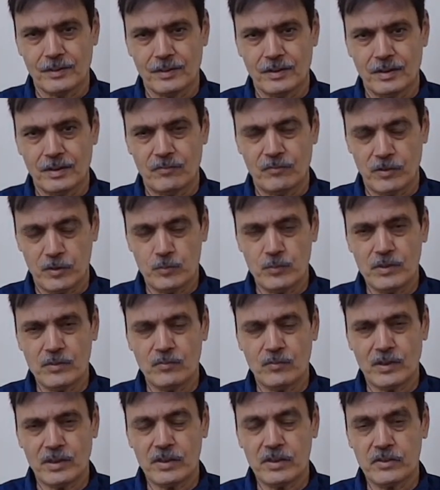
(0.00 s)
which means
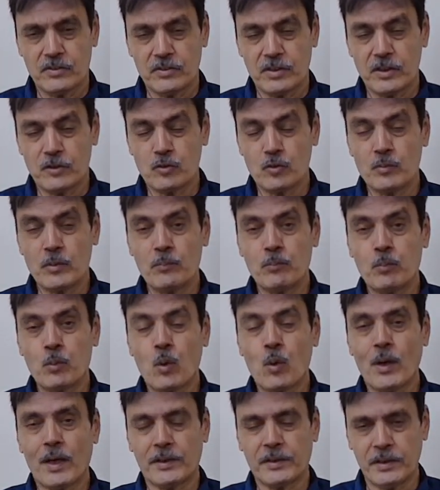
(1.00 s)
whether state should be
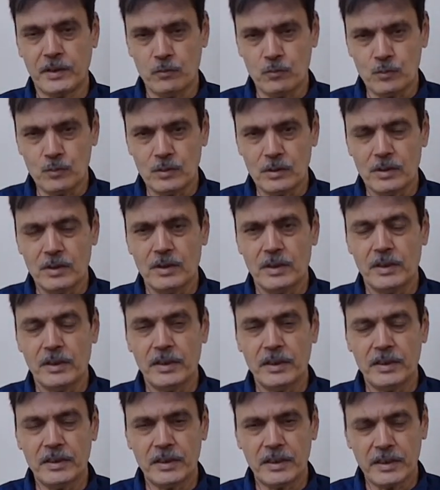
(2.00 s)
proactive
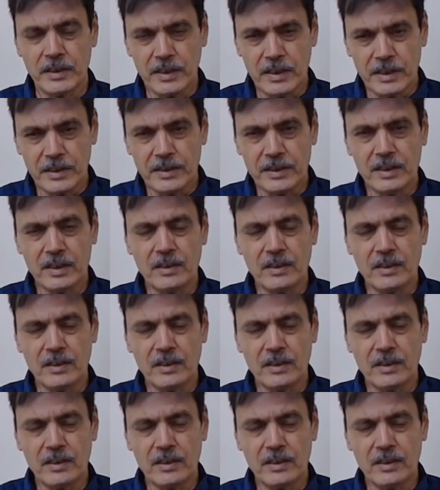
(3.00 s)
in creating